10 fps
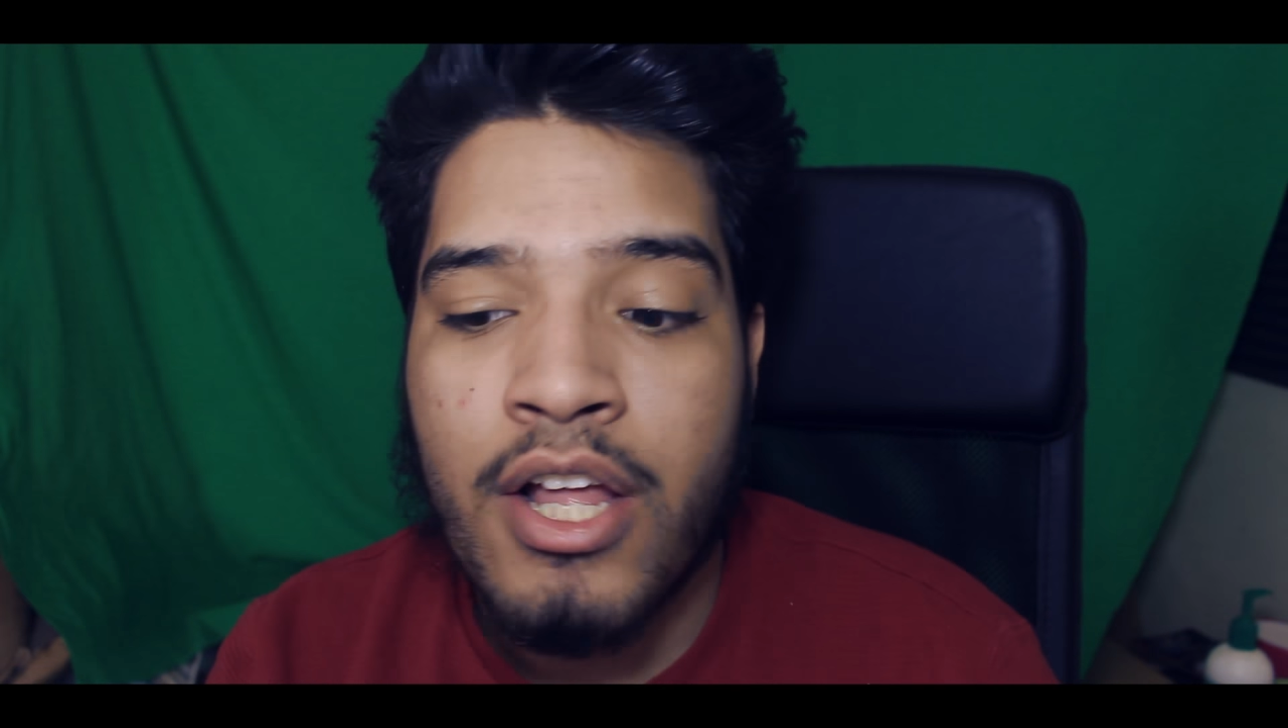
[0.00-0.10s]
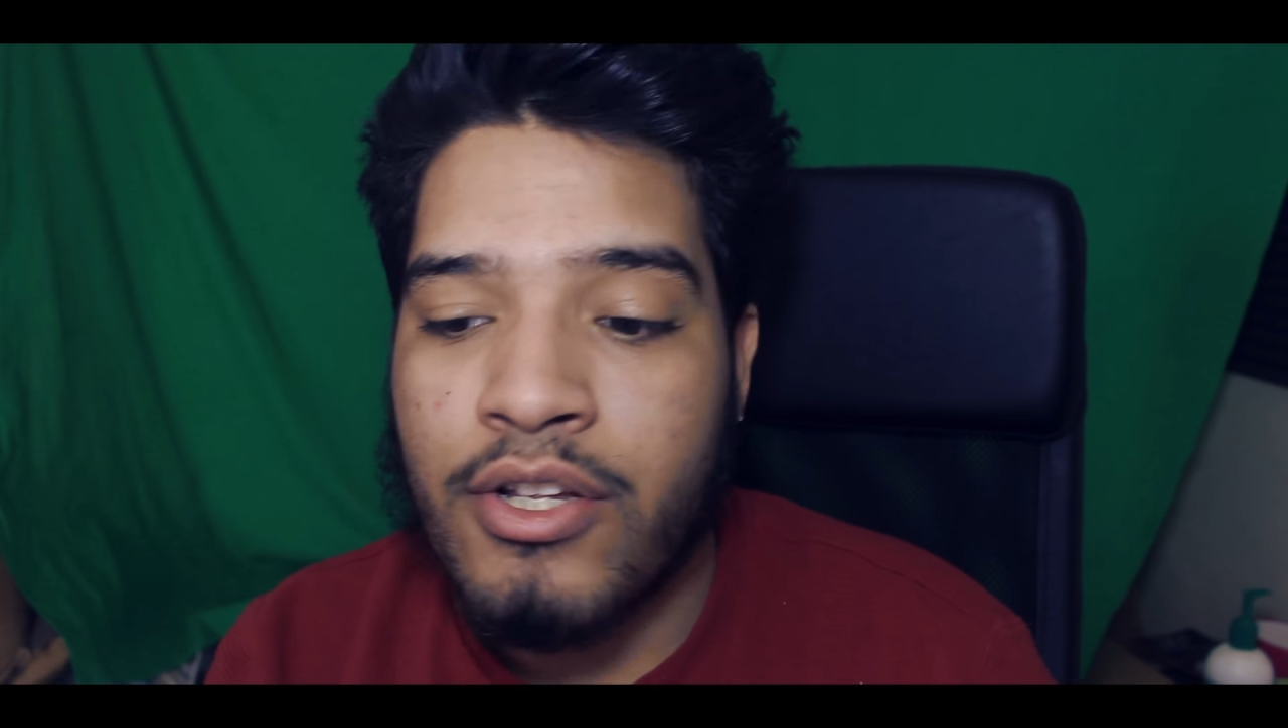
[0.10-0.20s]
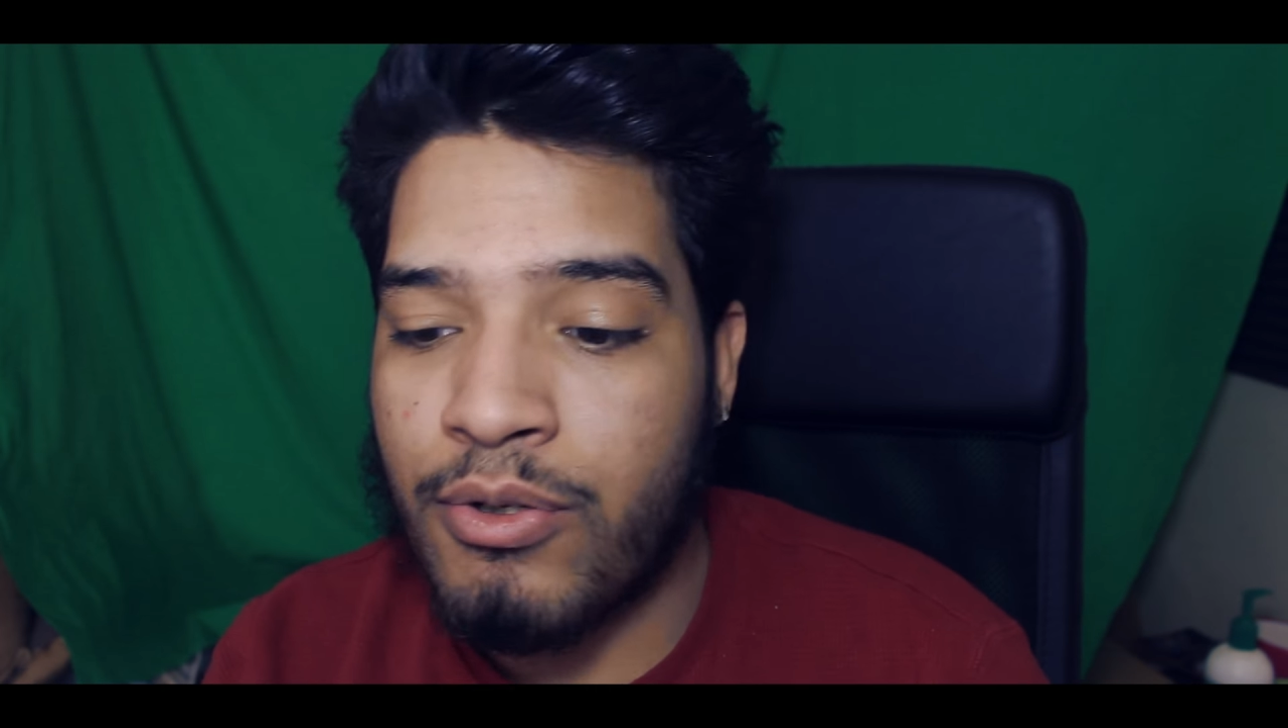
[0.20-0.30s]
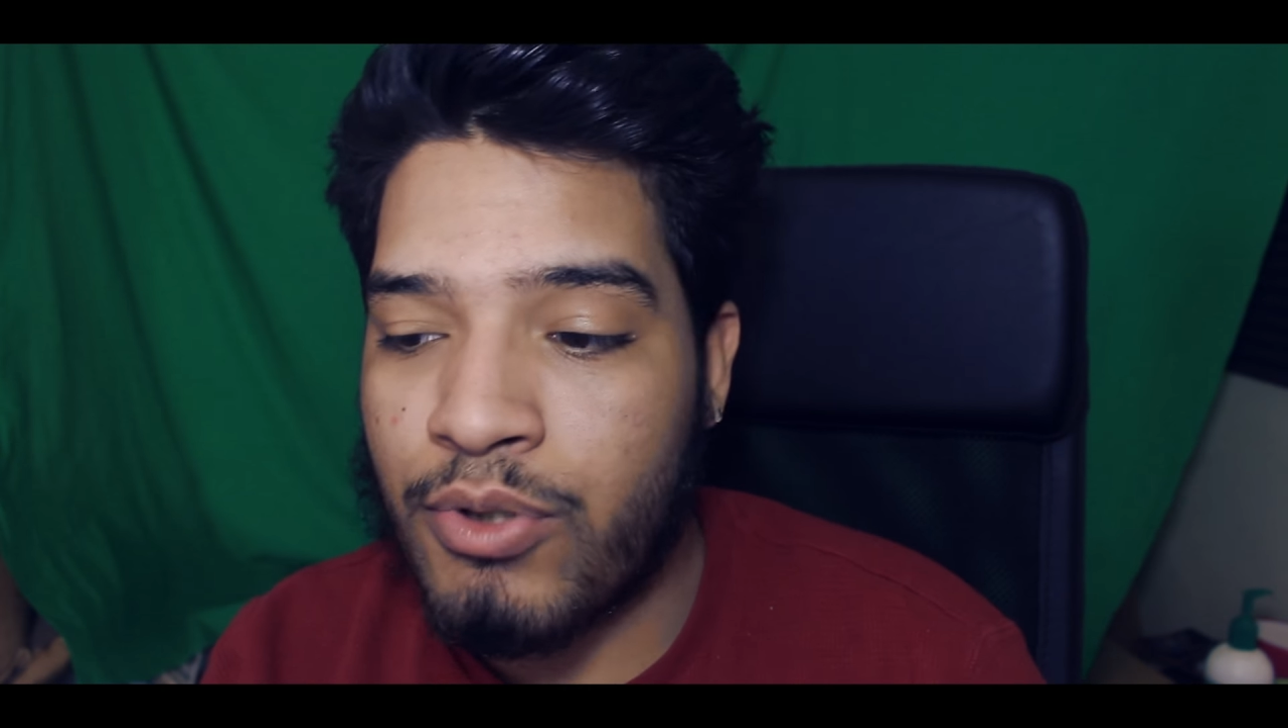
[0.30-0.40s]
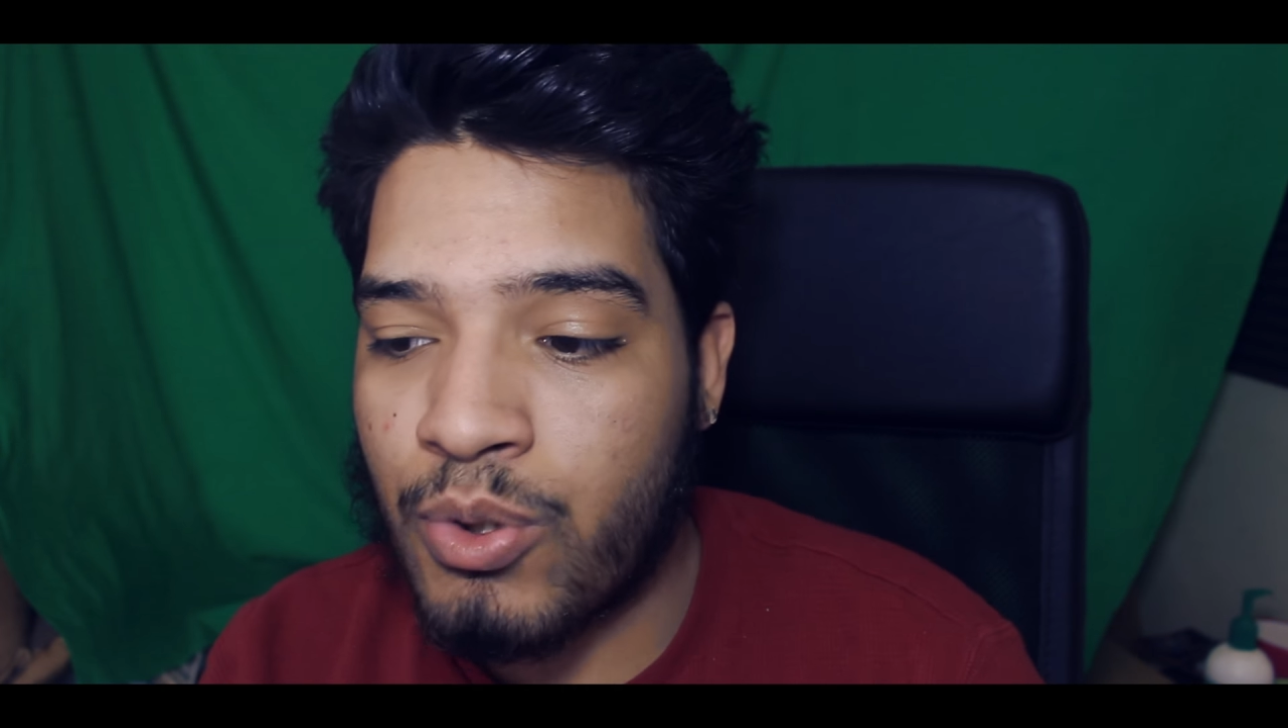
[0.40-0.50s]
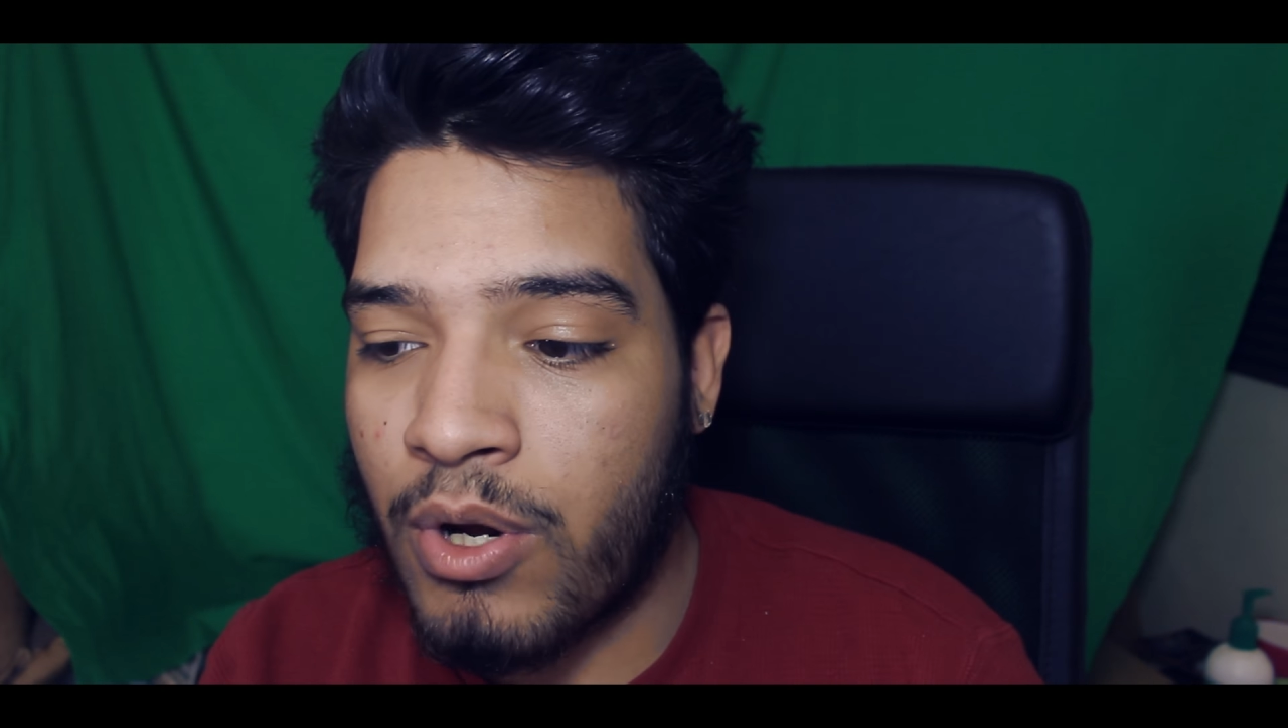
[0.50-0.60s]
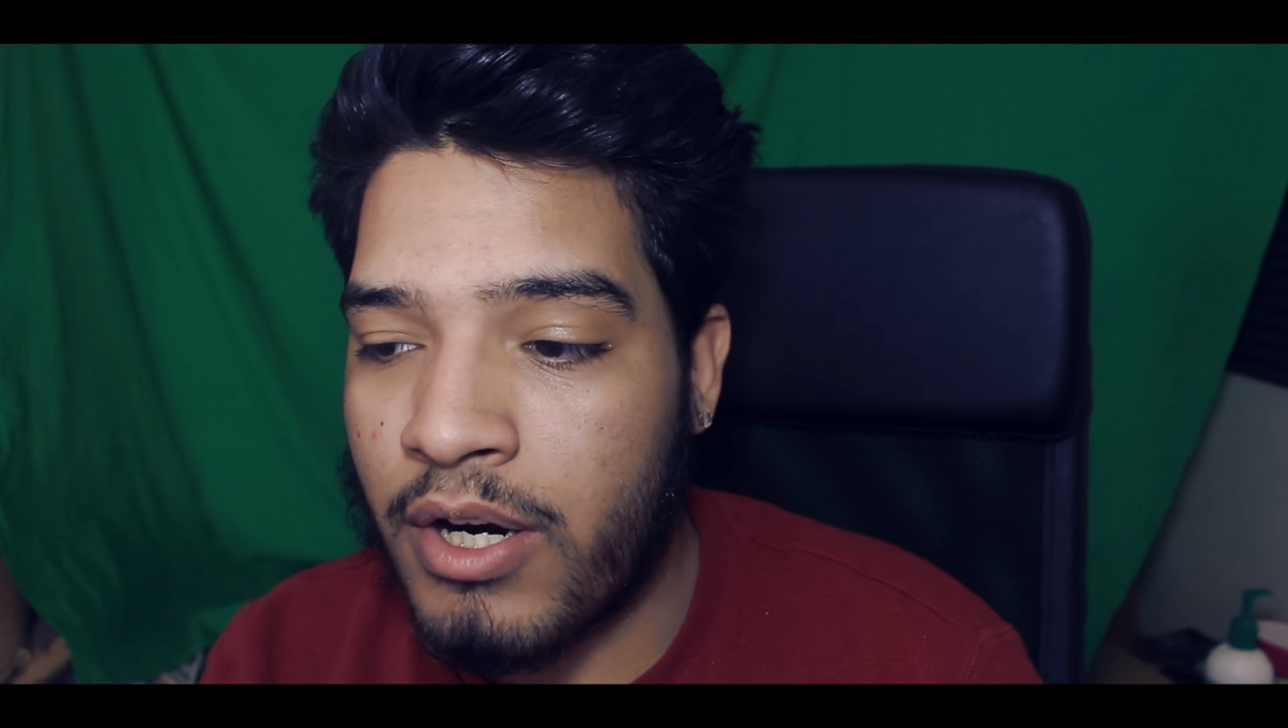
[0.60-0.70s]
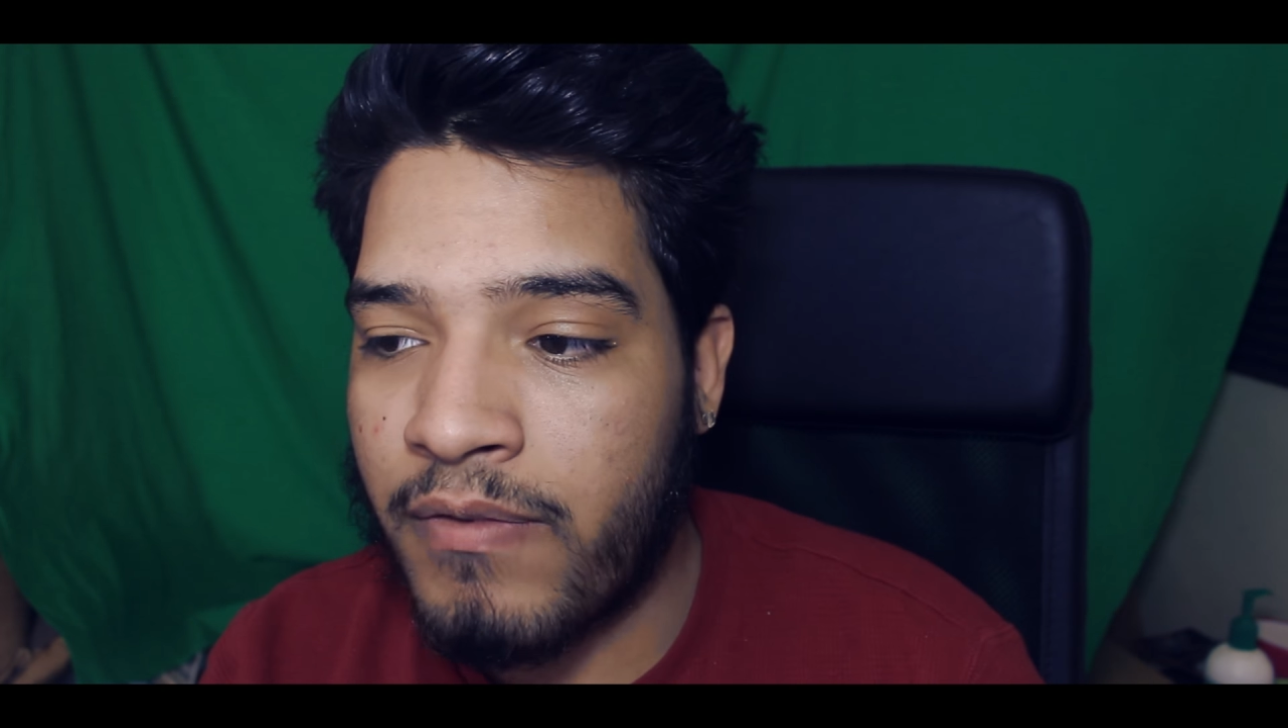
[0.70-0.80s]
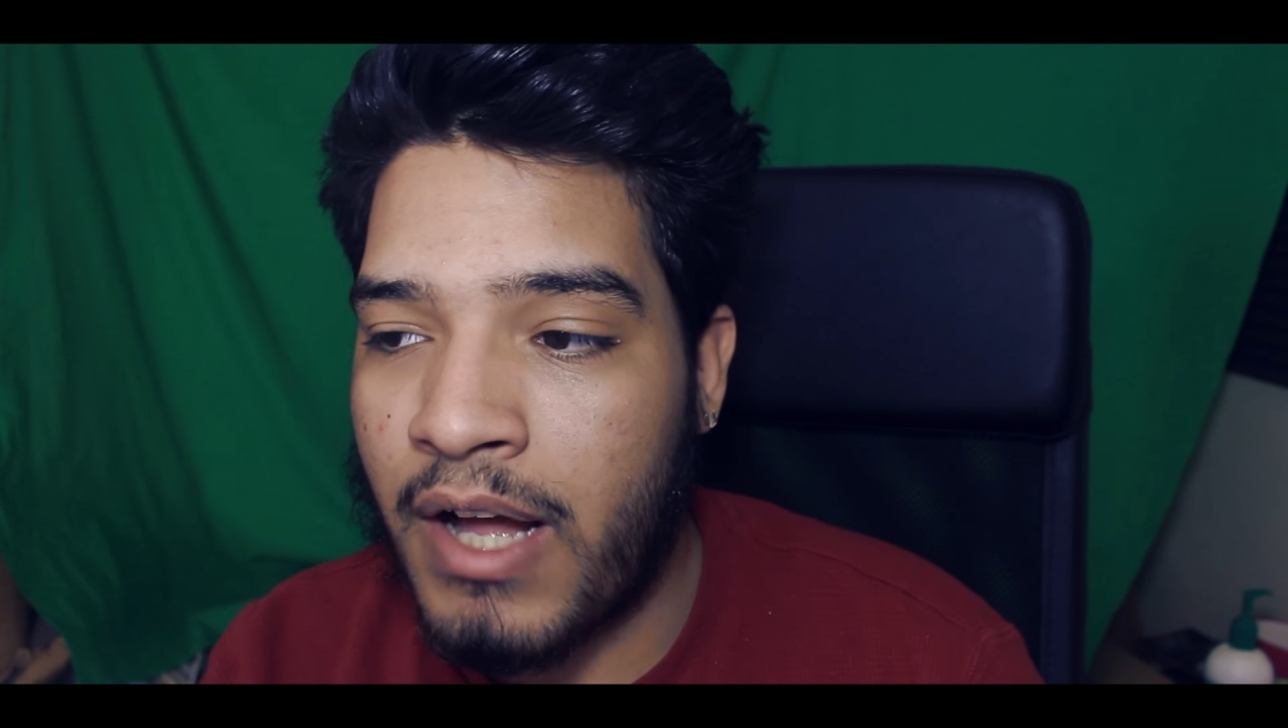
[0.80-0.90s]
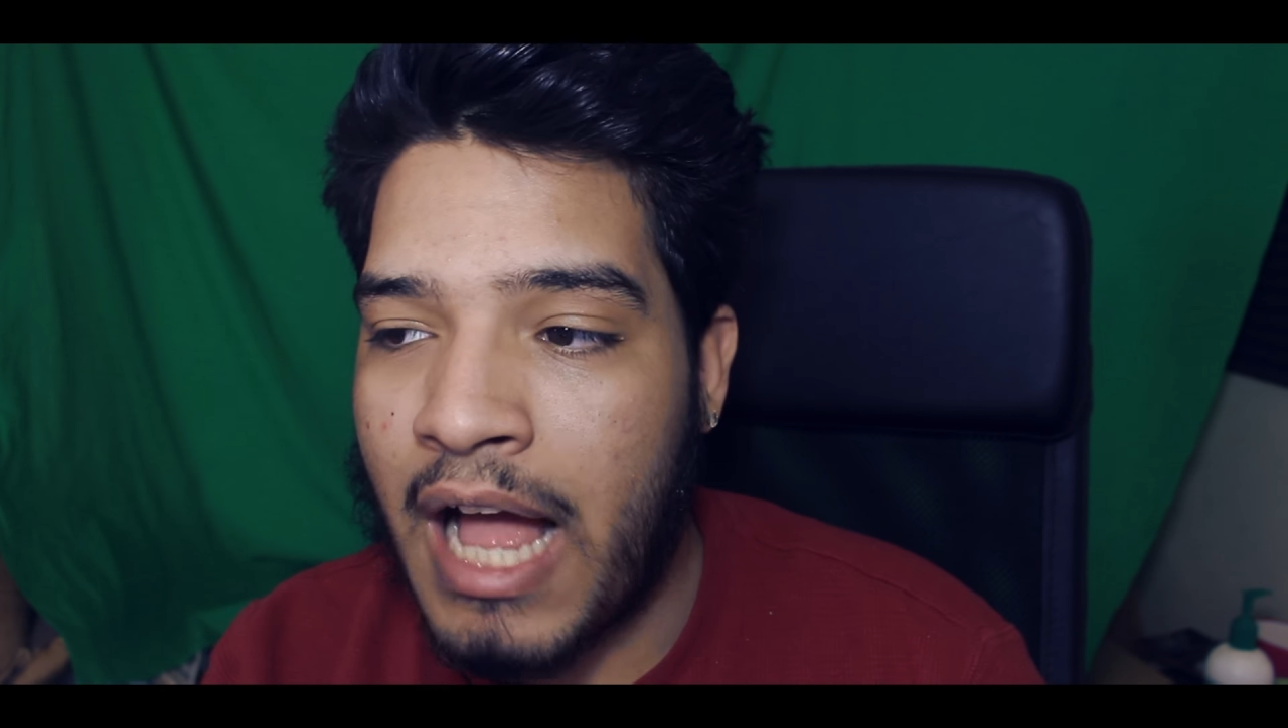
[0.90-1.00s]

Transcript: to sort of